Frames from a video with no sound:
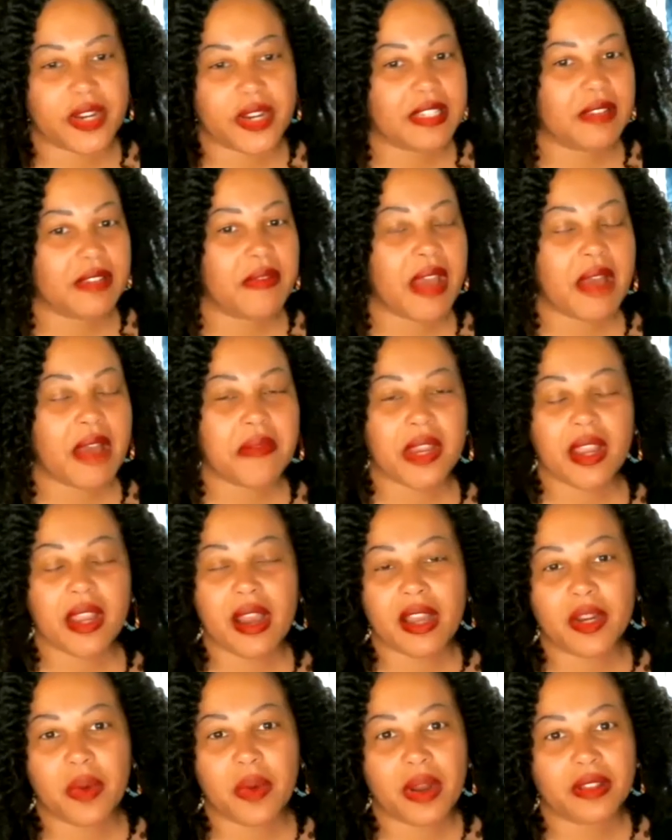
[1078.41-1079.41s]
having high
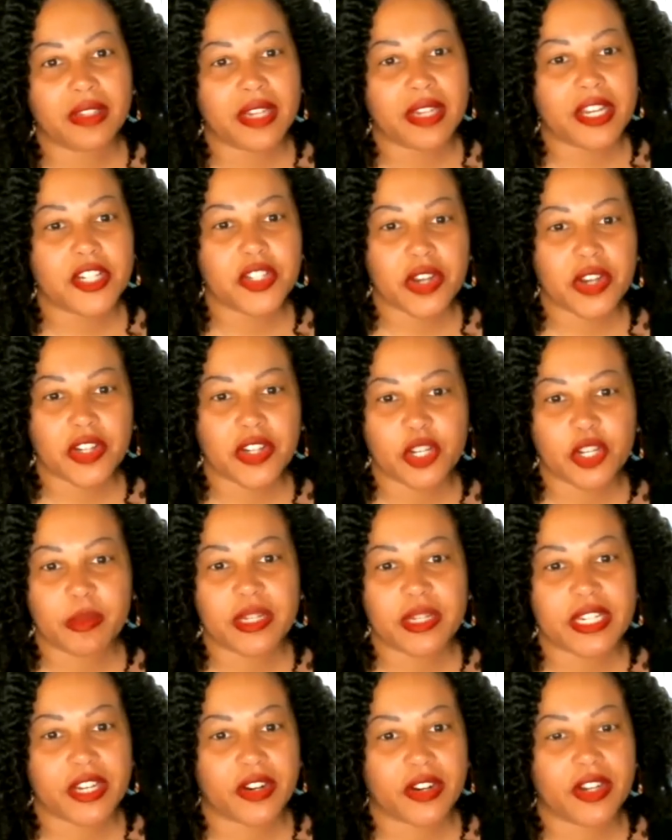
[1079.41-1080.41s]
quality instruction
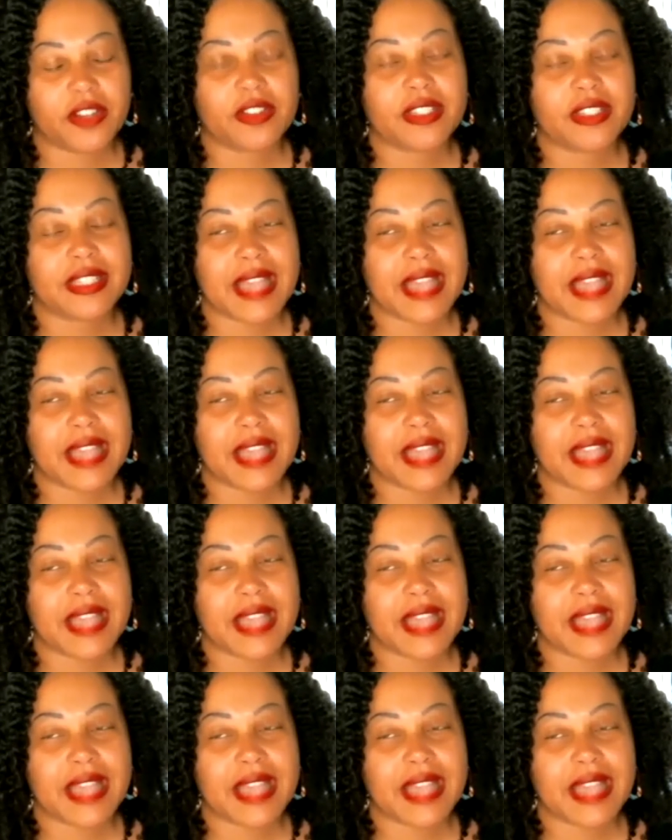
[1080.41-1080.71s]
materials.